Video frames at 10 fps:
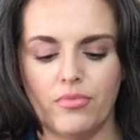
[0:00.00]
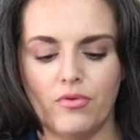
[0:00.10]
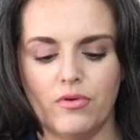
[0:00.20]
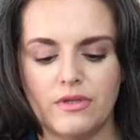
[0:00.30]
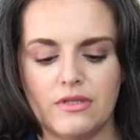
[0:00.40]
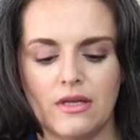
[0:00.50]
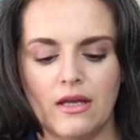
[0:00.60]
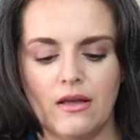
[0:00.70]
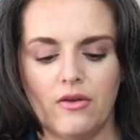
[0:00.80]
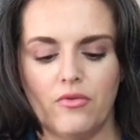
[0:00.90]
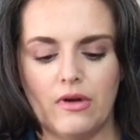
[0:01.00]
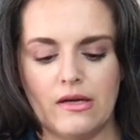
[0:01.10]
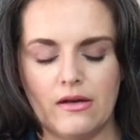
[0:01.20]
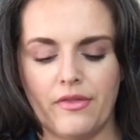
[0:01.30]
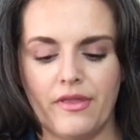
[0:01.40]
bought
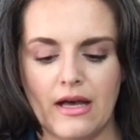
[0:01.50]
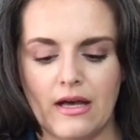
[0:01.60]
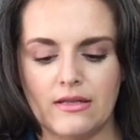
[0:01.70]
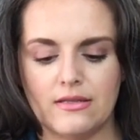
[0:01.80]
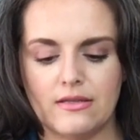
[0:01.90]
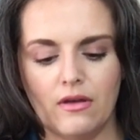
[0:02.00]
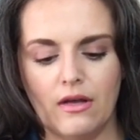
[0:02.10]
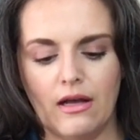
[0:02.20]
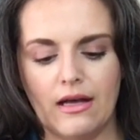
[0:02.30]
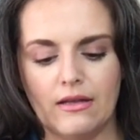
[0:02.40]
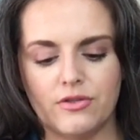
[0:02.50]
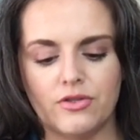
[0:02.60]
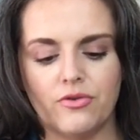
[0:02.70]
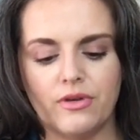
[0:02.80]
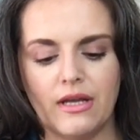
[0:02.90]
that
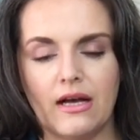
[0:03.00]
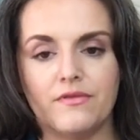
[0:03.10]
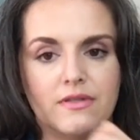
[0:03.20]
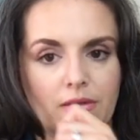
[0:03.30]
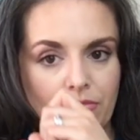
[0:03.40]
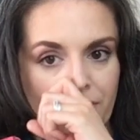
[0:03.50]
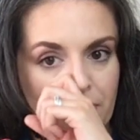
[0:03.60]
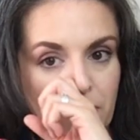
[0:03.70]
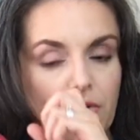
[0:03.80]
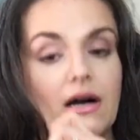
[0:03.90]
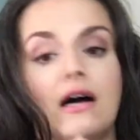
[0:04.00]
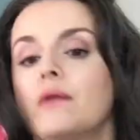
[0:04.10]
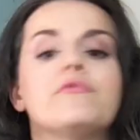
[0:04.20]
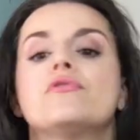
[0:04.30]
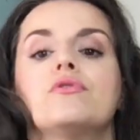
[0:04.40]
don't have some of the more
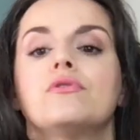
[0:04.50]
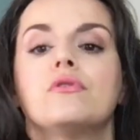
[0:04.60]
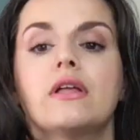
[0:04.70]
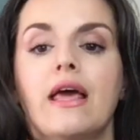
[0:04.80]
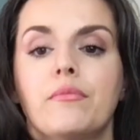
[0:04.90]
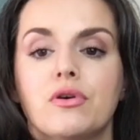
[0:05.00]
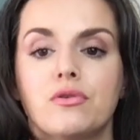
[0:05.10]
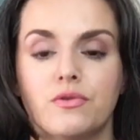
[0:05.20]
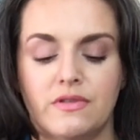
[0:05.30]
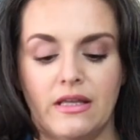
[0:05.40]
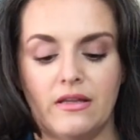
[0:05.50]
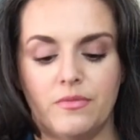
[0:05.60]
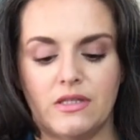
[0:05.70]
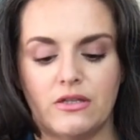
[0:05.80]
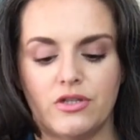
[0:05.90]
harmful chemicals in them,
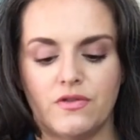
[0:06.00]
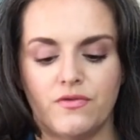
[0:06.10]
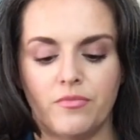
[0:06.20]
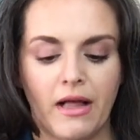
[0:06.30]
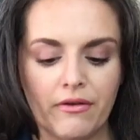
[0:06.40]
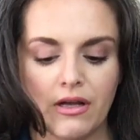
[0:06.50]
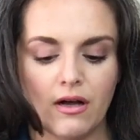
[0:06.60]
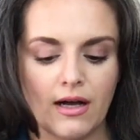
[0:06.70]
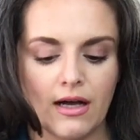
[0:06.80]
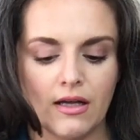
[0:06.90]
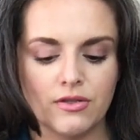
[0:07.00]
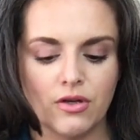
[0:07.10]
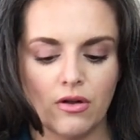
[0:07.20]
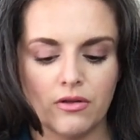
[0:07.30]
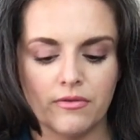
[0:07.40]
such as formaldehyde,
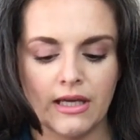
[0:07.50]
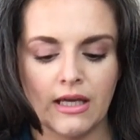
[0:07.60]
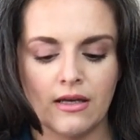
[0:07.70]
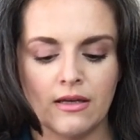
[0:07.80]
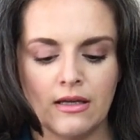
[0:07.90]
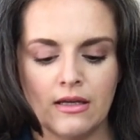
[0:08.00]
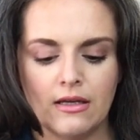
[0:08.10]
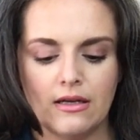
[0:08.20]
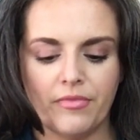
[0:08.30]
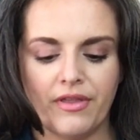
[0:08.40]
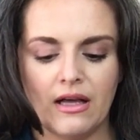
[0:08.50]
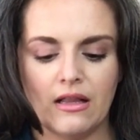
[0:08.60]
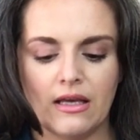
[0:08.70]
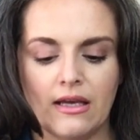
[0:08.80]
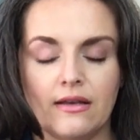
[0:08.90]
toluene,
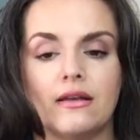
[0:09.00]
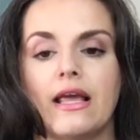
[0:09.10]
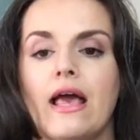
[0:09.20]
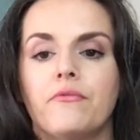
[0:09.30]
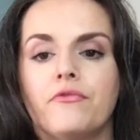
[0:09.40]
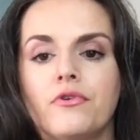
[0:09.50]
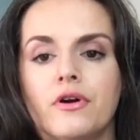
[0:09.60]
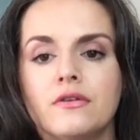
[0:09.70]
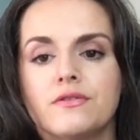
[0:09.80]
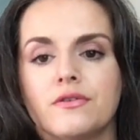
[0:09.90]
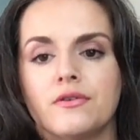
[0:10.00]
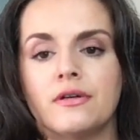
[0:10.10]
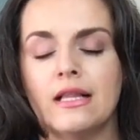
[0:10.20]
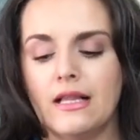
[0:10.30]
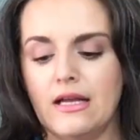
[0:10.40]
phthalate, and camphor.
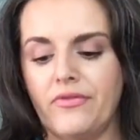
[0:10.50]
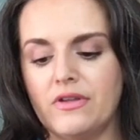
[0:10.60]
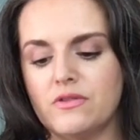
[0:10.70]
And